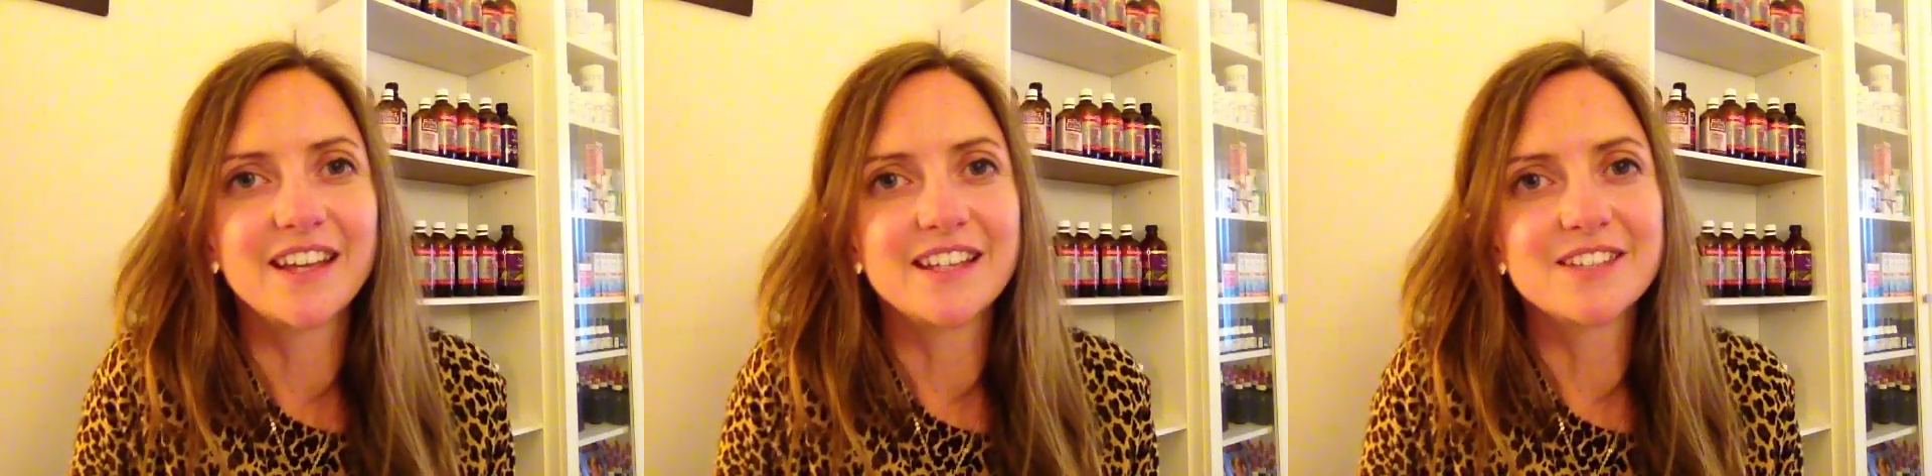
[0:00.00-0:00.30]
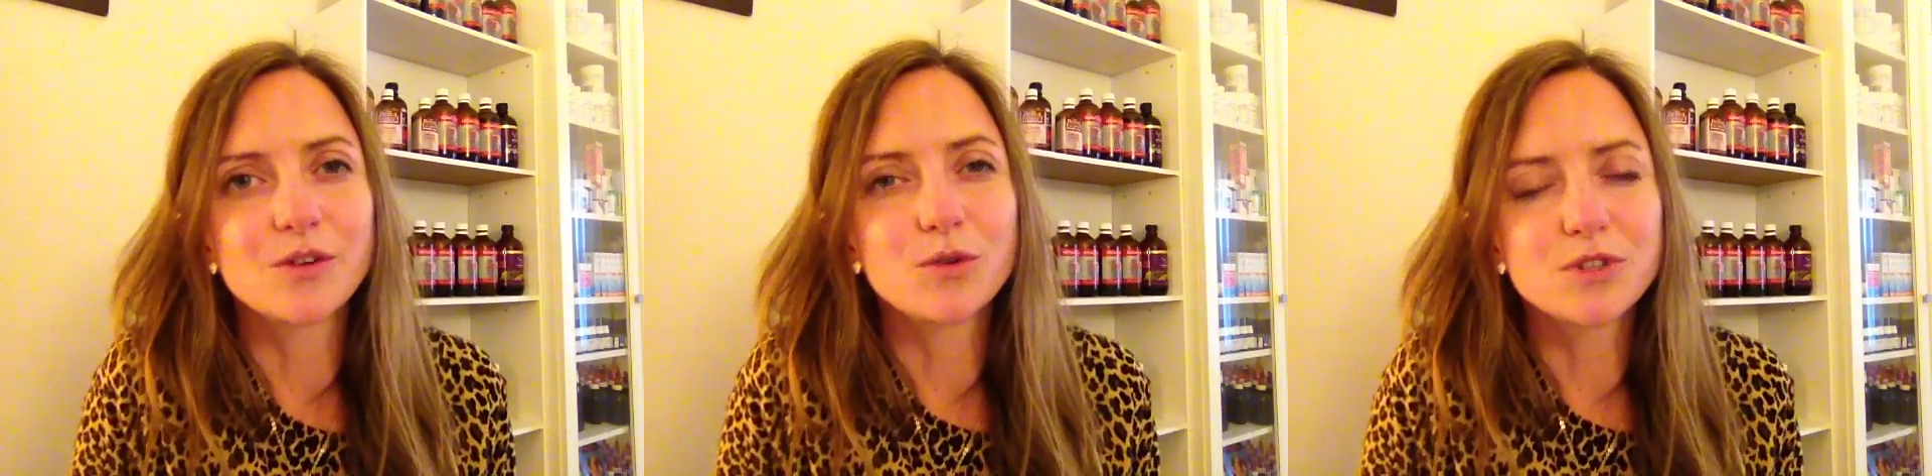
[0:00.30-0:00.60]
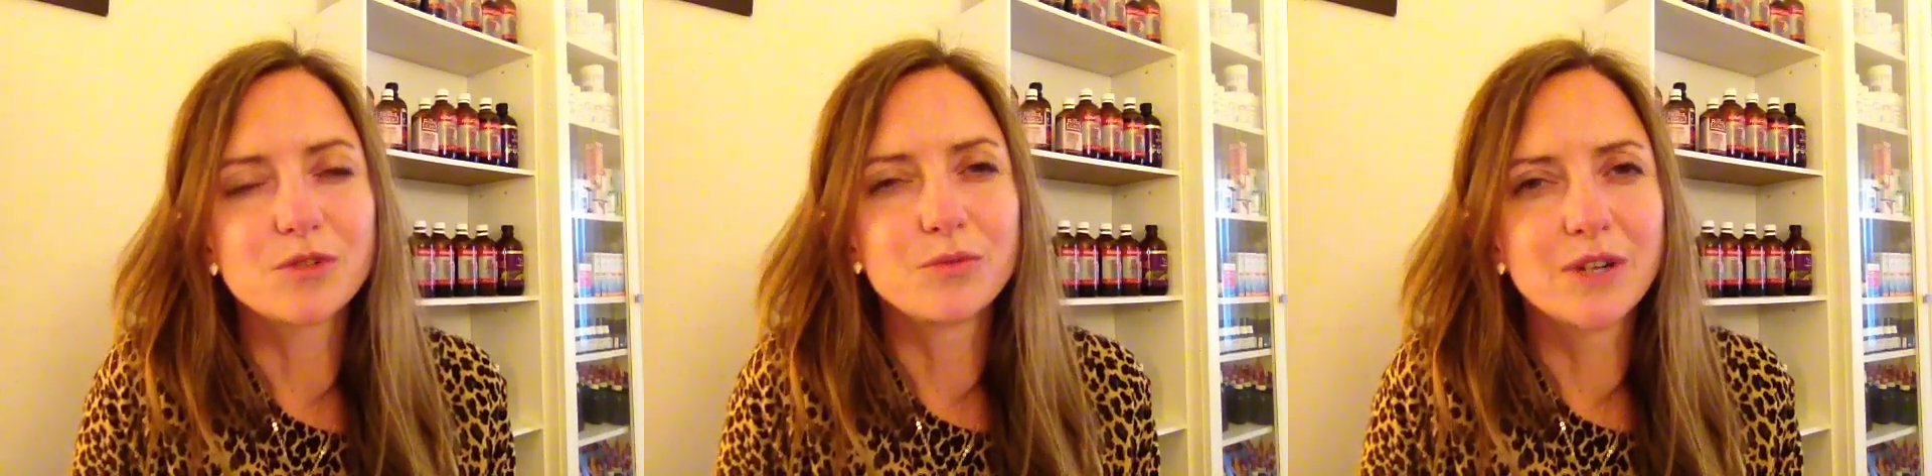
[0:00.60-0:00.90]
is
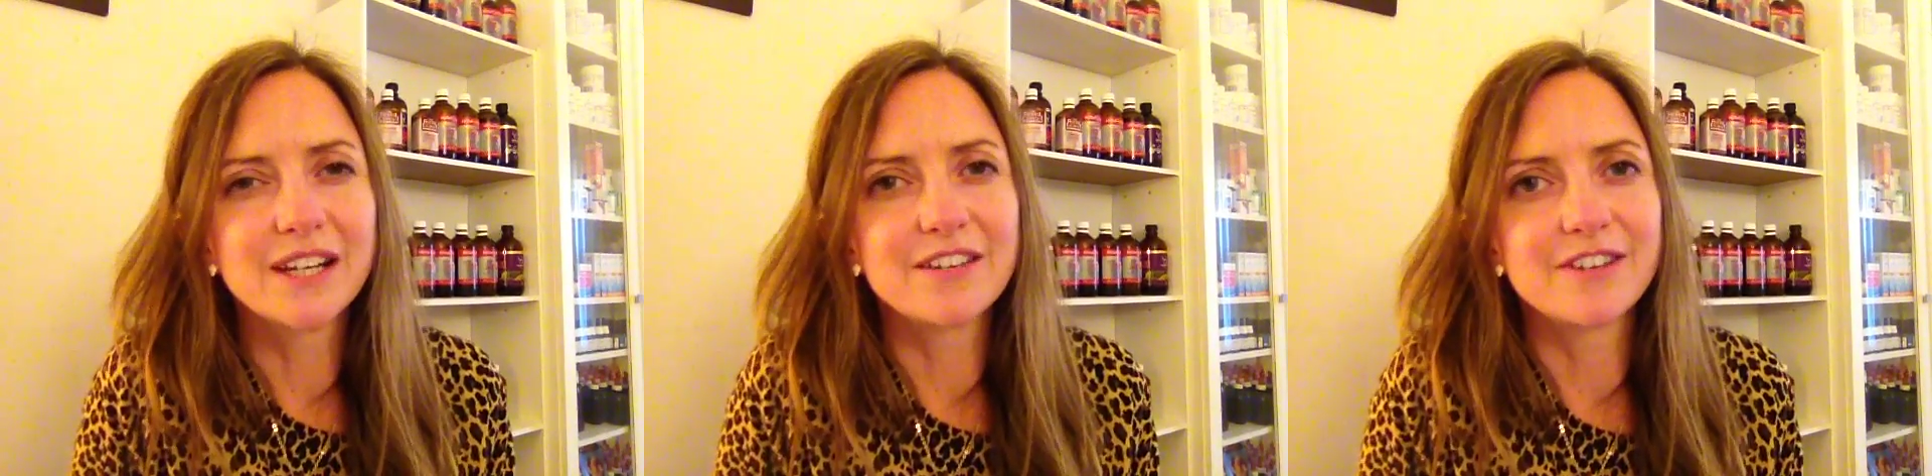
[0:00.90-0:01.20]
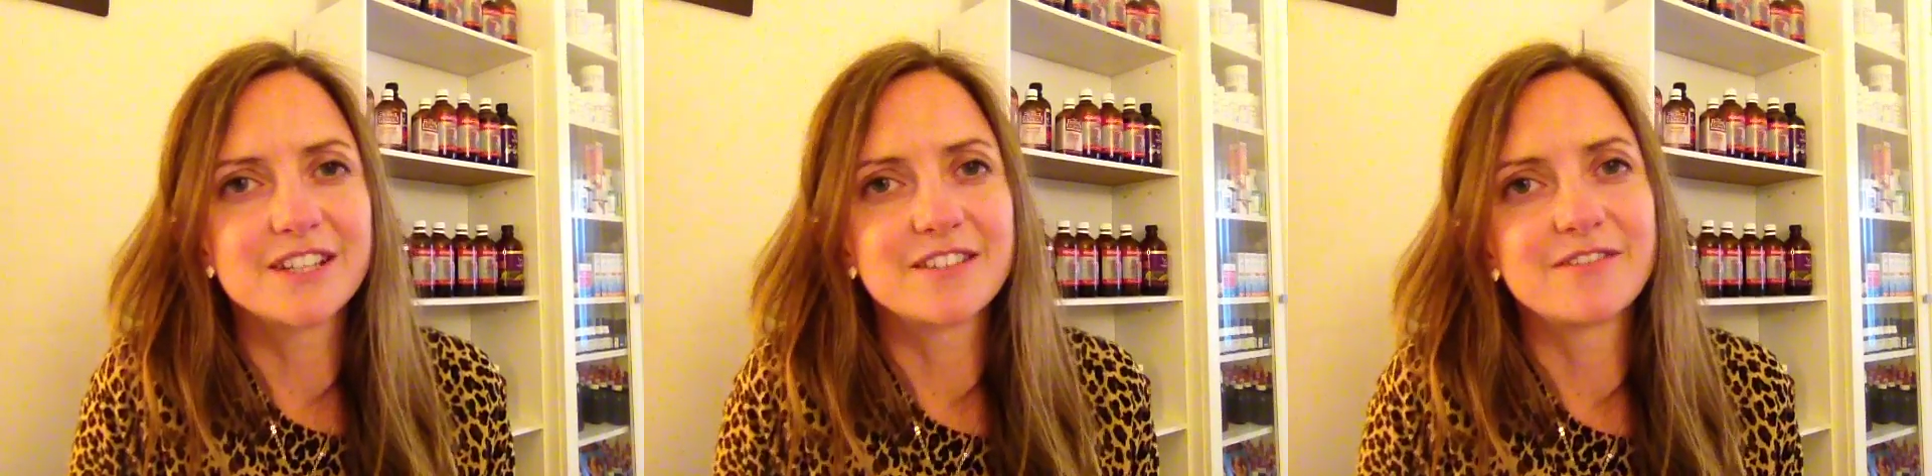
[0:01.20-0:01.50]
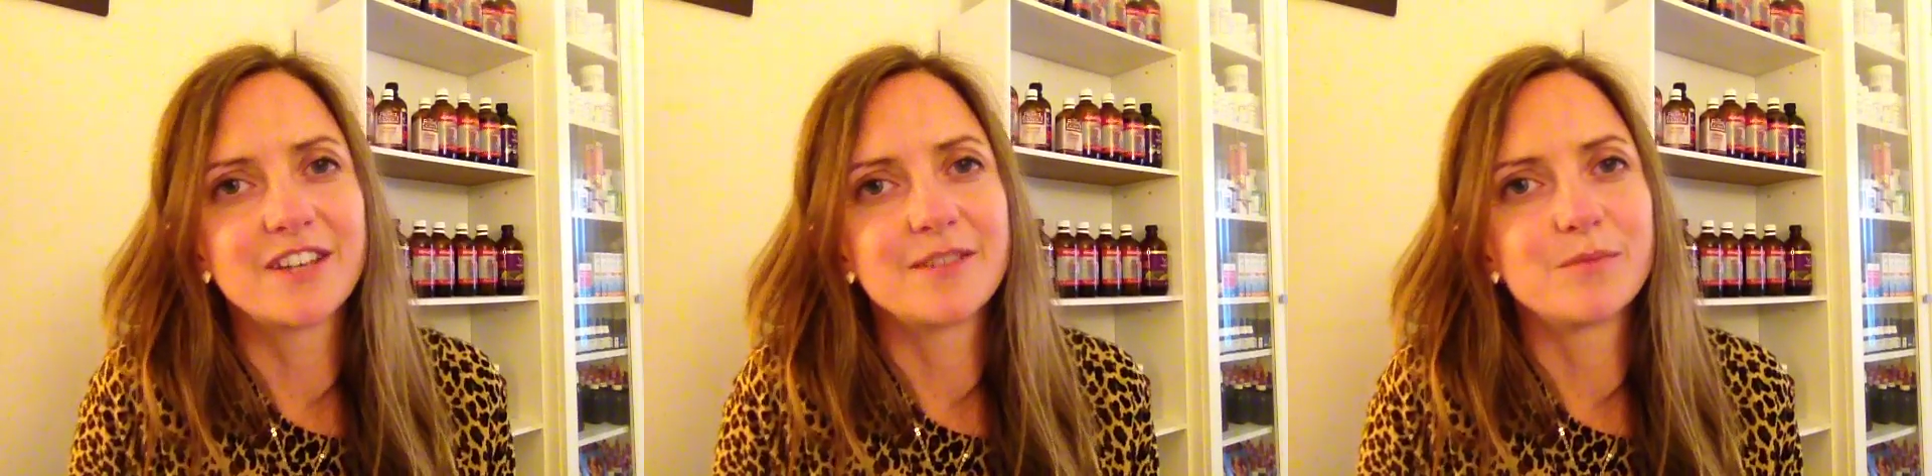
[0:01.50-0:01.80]
also really
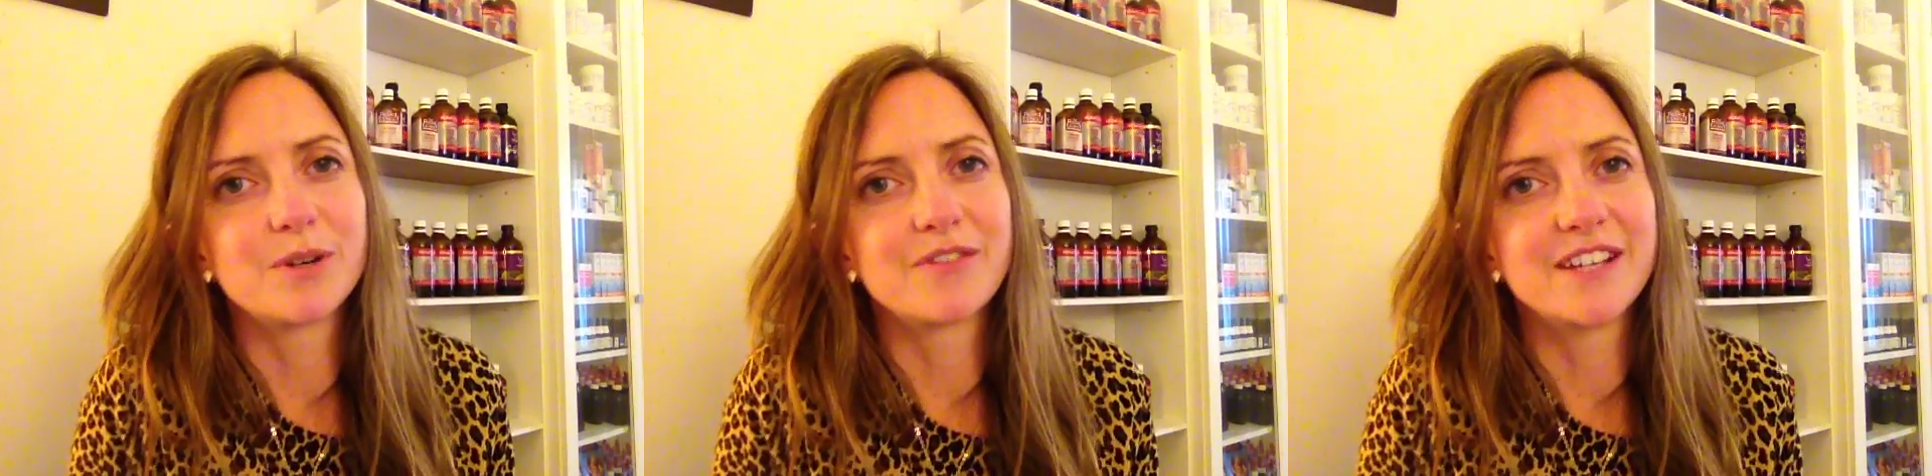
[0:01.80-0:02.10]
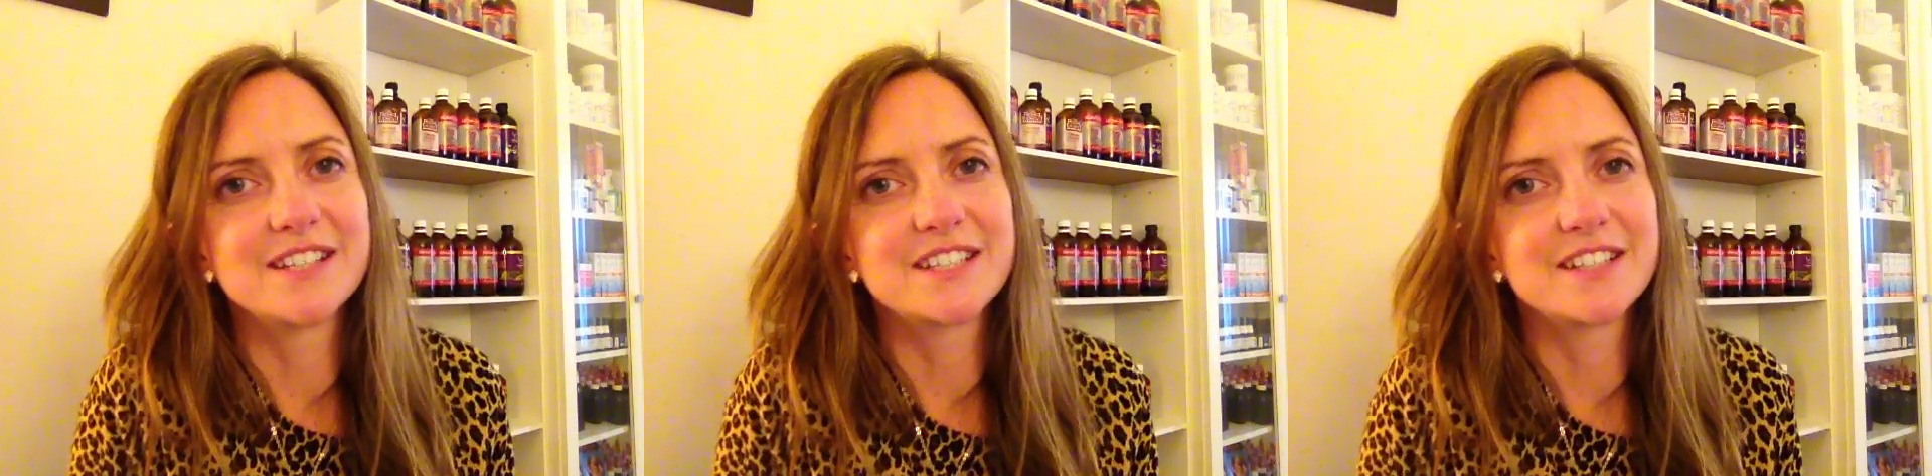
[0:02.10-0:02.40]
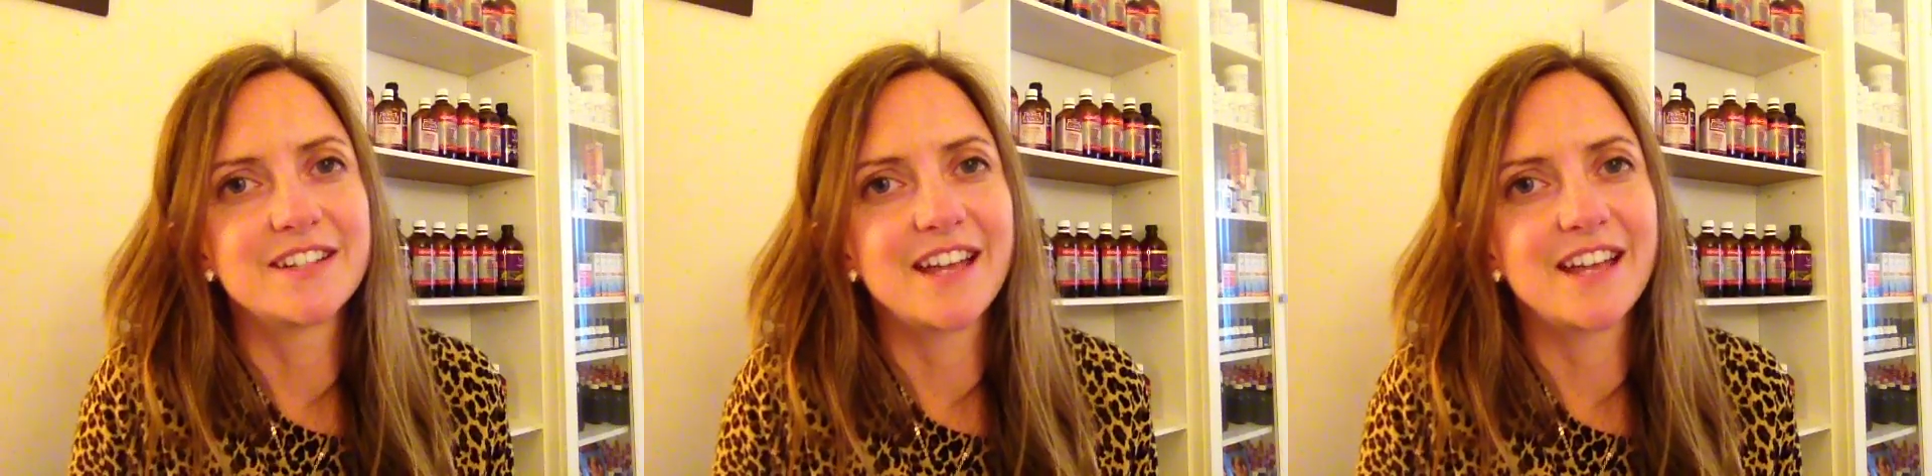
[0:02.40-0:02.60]
effective in prevention